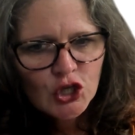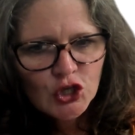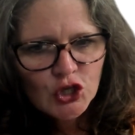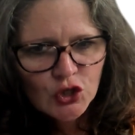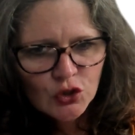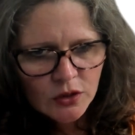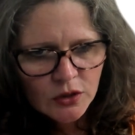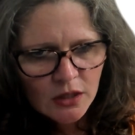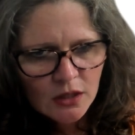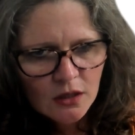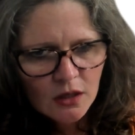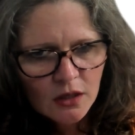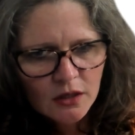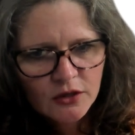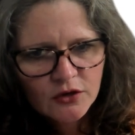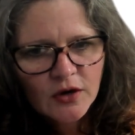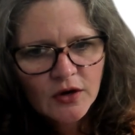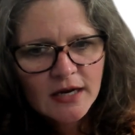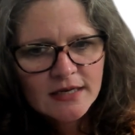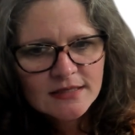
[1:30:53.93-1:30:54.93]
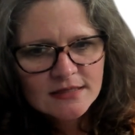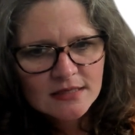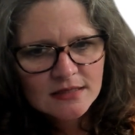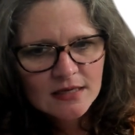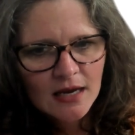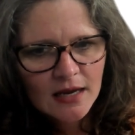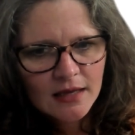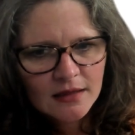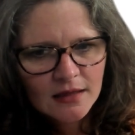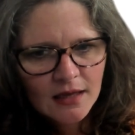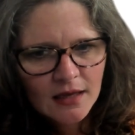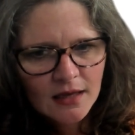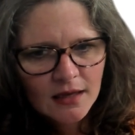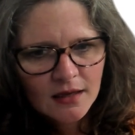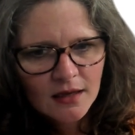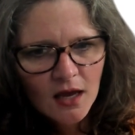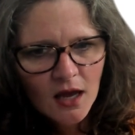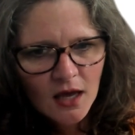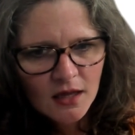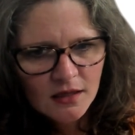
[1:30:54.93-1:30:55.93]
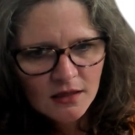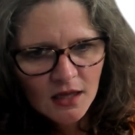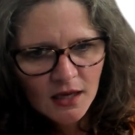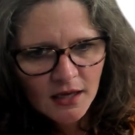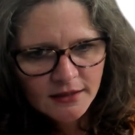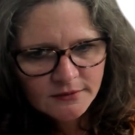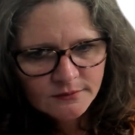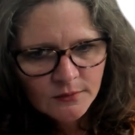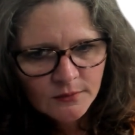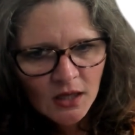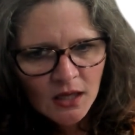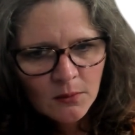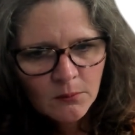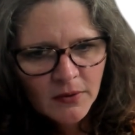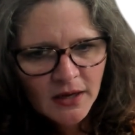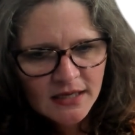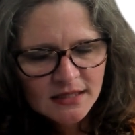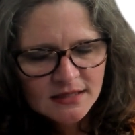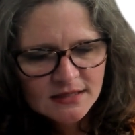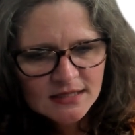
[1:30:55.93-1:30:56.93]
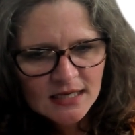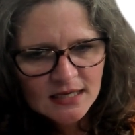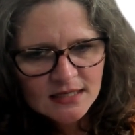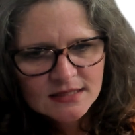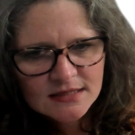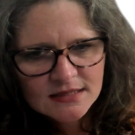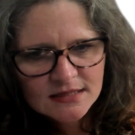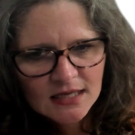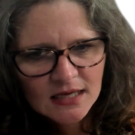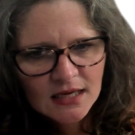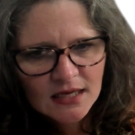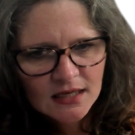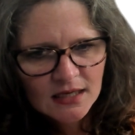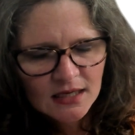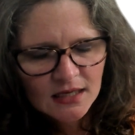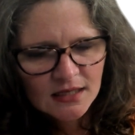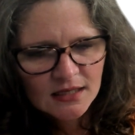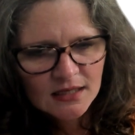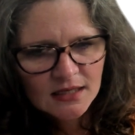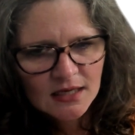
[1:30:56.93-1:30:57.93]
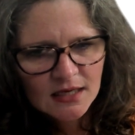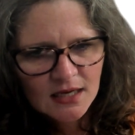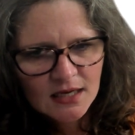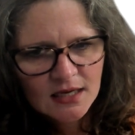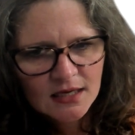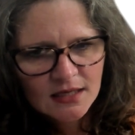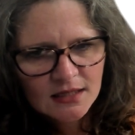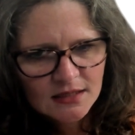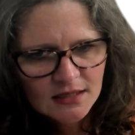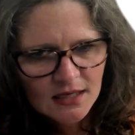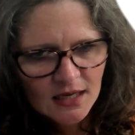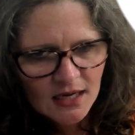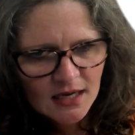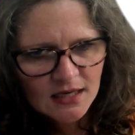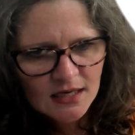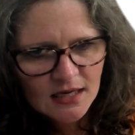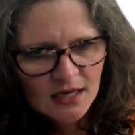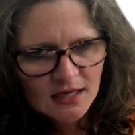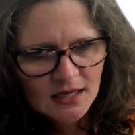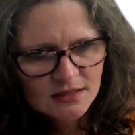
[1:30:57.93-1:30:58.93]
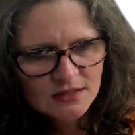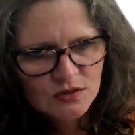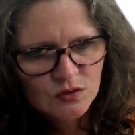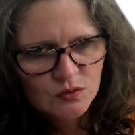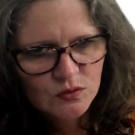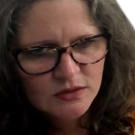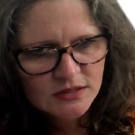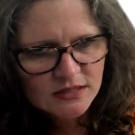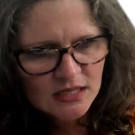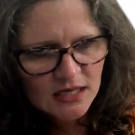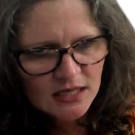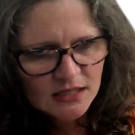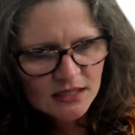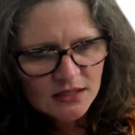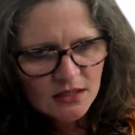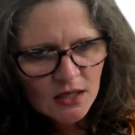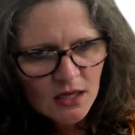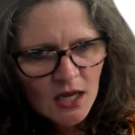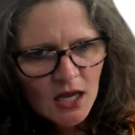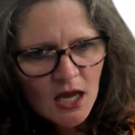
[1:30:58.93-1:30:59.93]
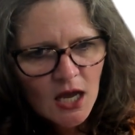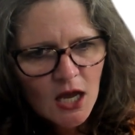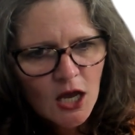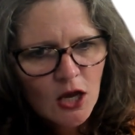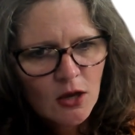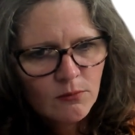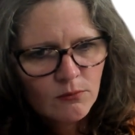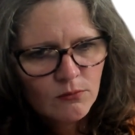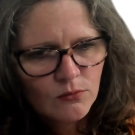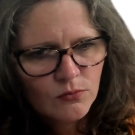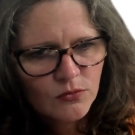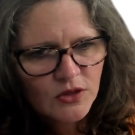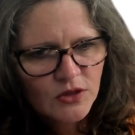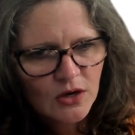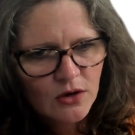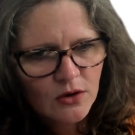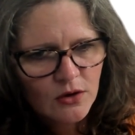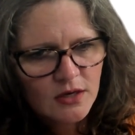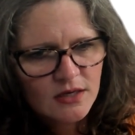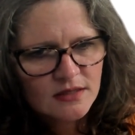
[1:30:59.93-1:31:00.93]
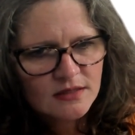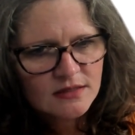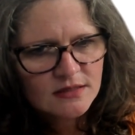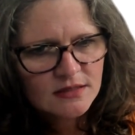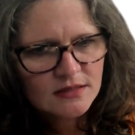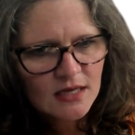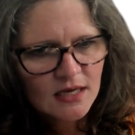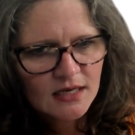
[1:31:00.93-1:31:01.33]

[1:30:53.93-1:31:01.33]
you can call a crisis hotline by texting 988 suicide. There is